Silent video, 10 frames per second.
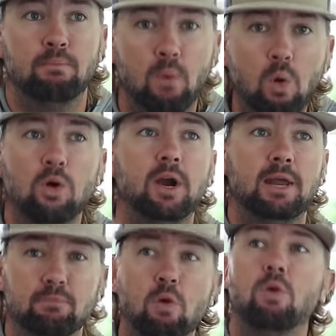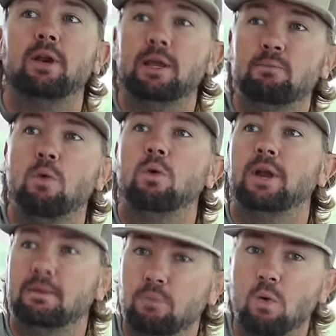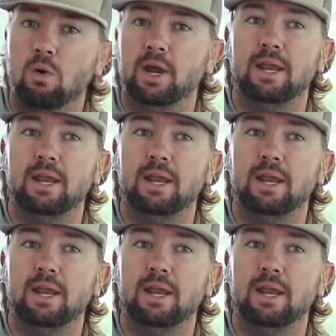more and more and more and more.